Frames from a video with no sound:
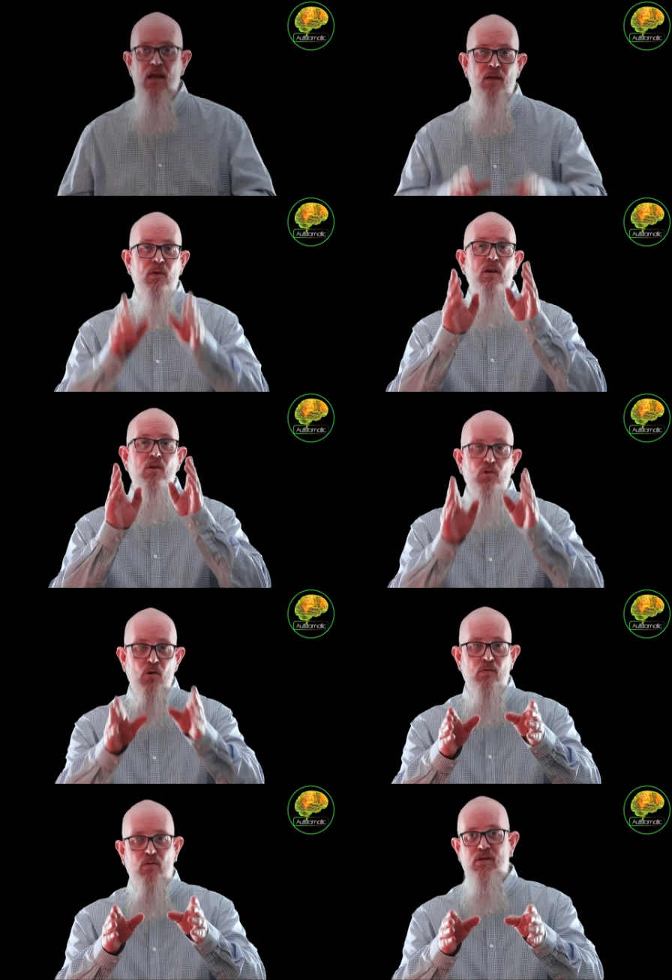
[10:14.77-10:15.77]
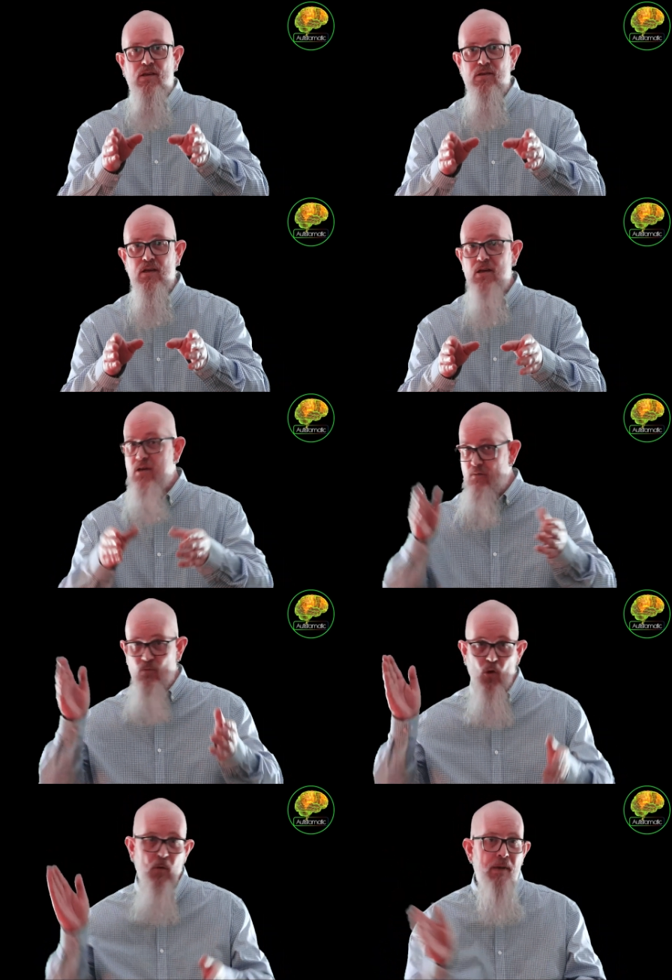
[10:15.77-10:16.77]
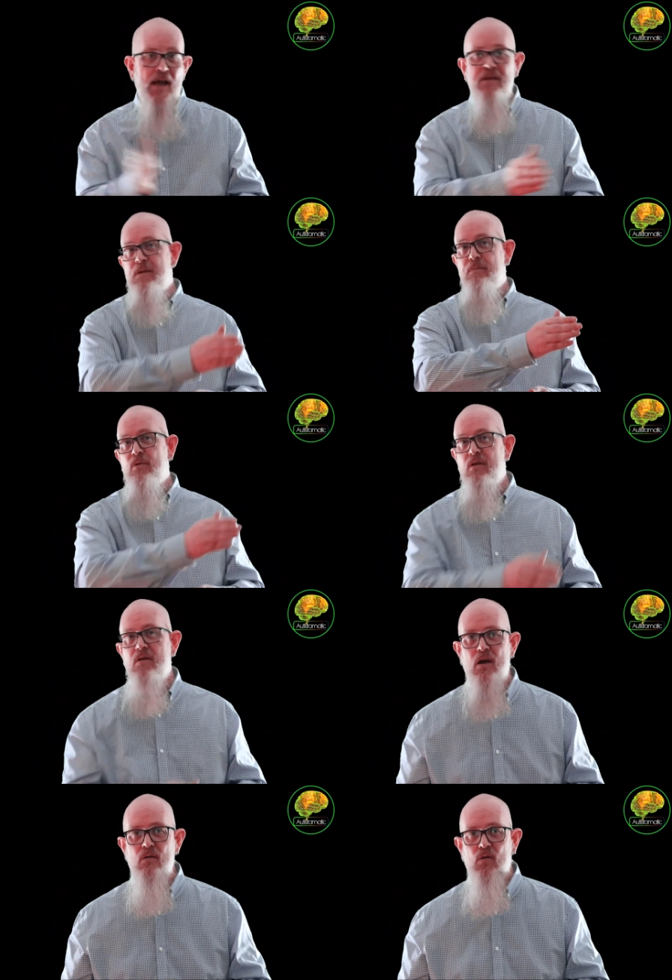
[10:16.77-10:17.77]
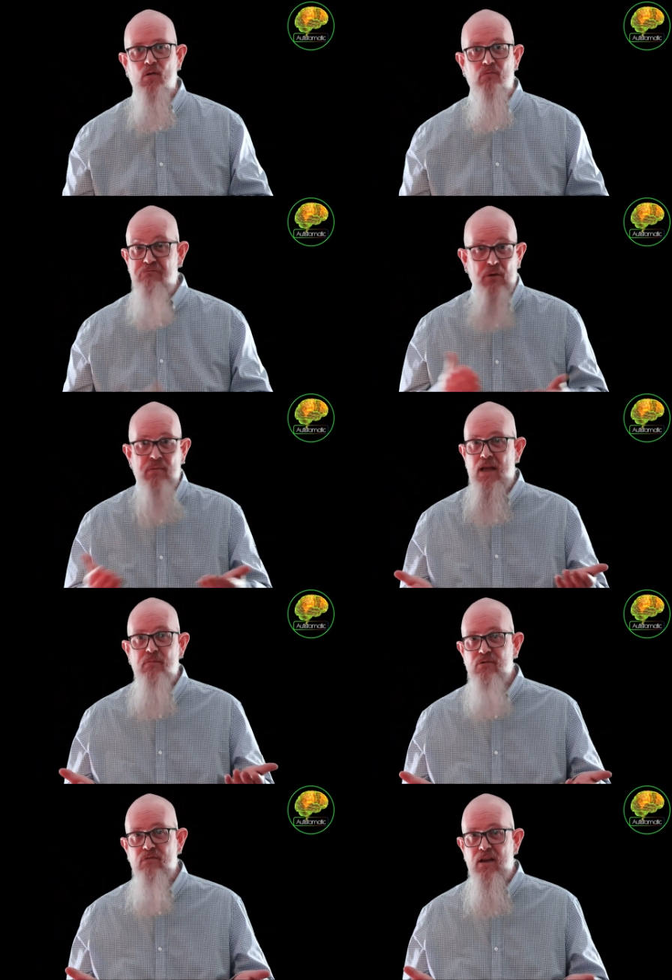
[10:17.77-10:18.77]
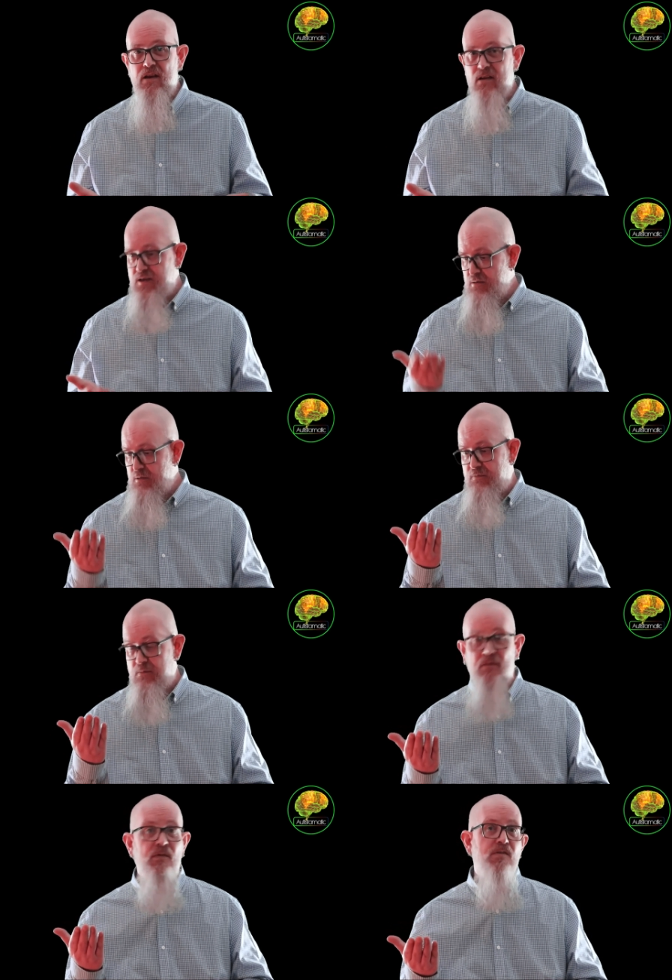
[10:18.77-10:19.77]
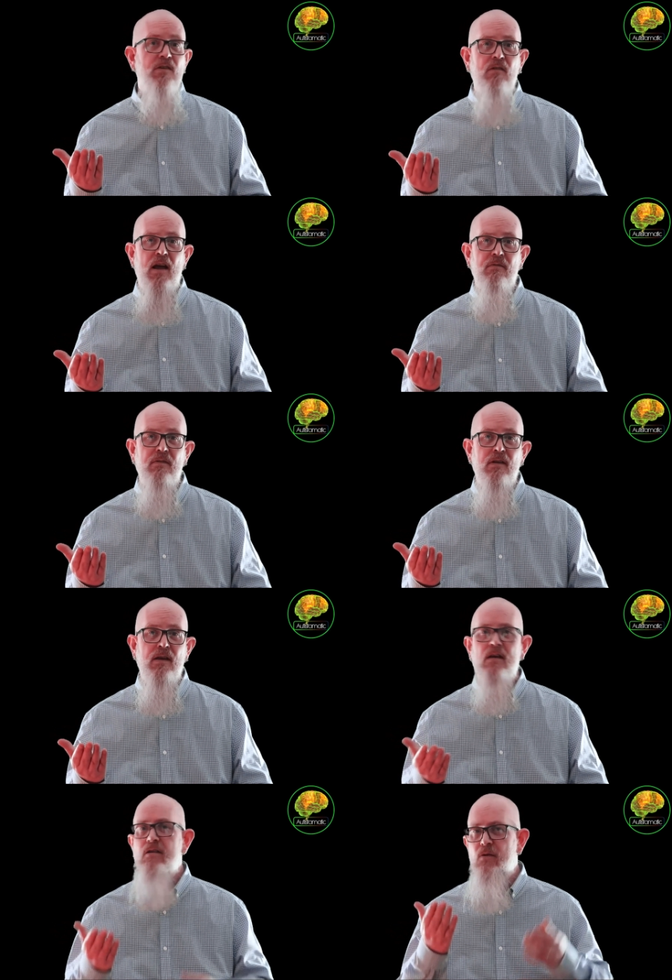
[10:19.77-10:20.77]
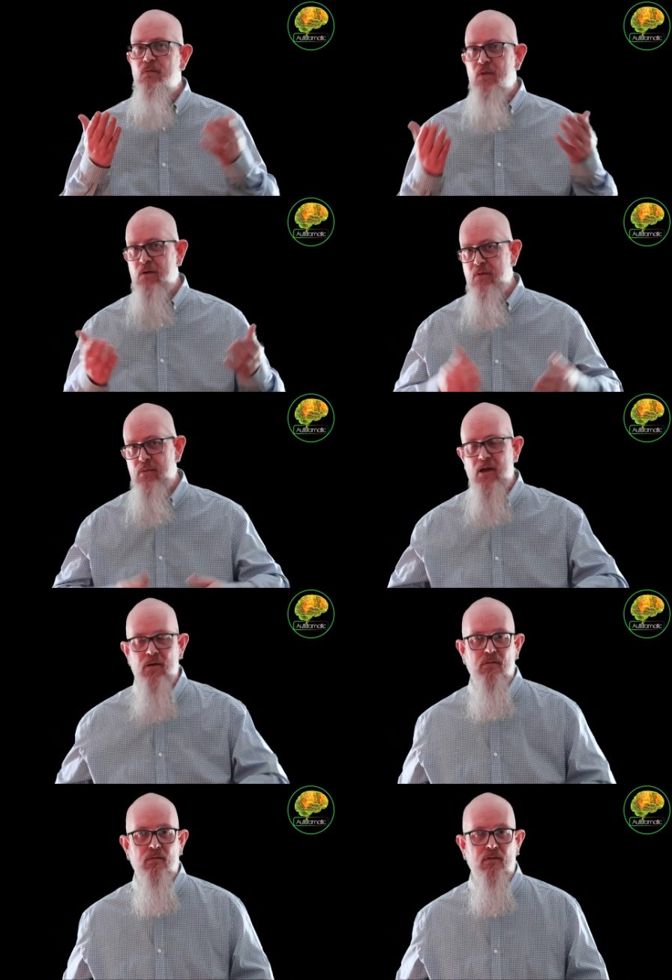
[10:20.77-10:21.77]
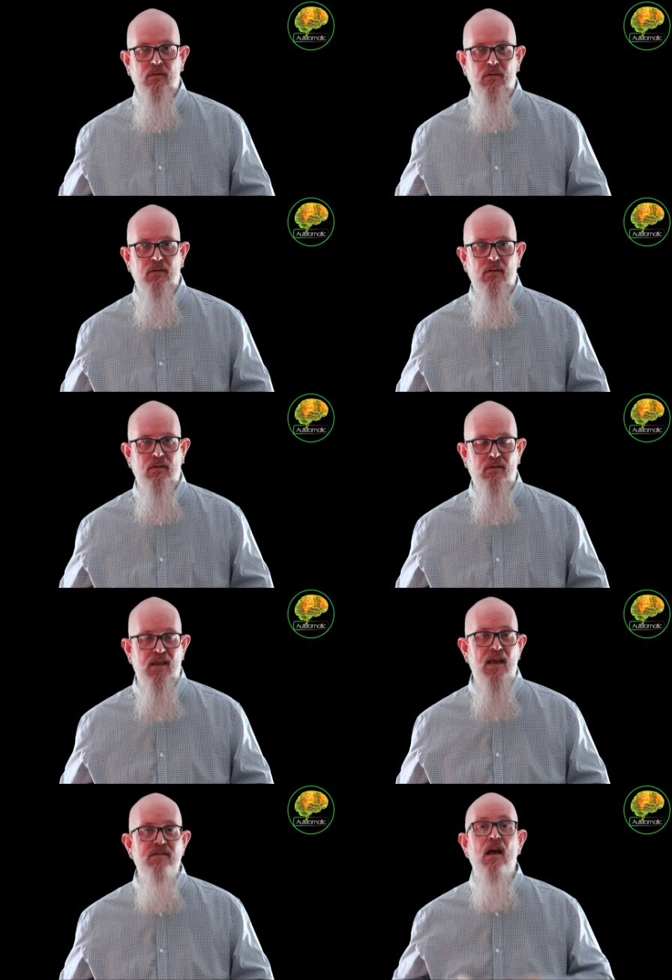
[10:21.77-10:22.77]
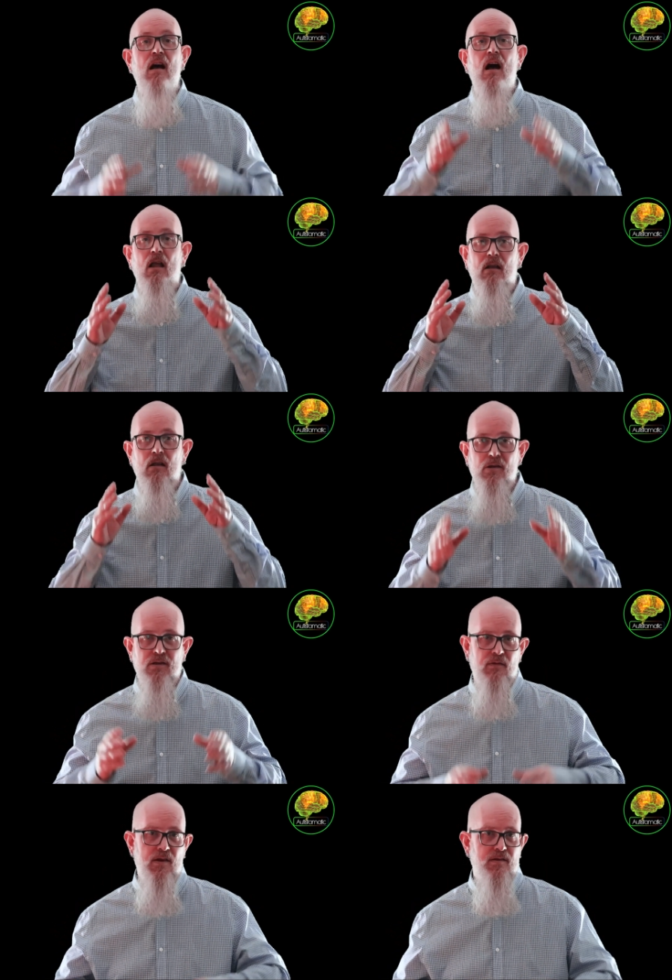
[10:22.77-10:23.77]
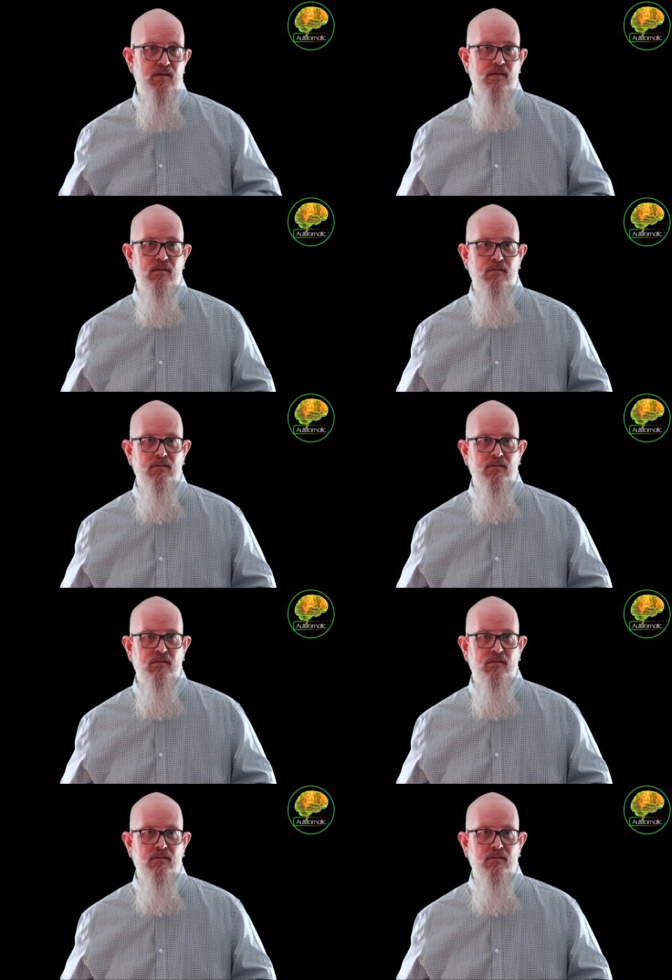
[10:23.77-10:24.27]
If you're autistic and you've walked past people you know or not been able to recognize someone from a photograph, you're far from alone. There's a lot of us.